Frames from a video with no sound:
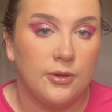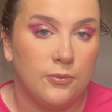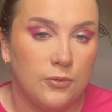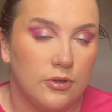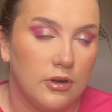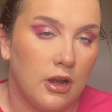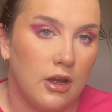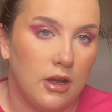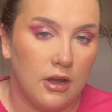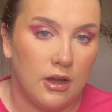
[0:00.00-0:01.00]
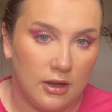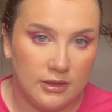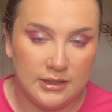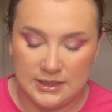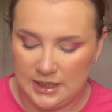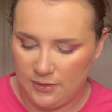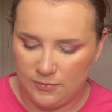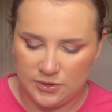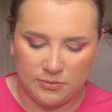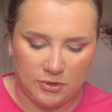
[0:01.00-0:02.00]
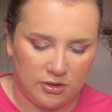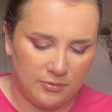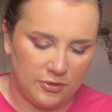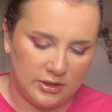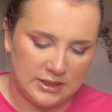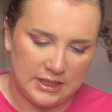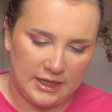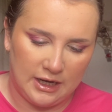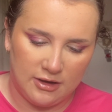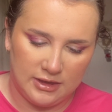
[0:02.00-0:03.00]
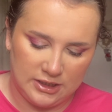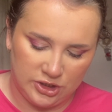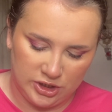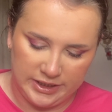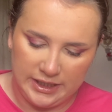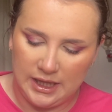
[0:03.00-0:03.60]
I wore on the day, which I'm not going to put on today, are the She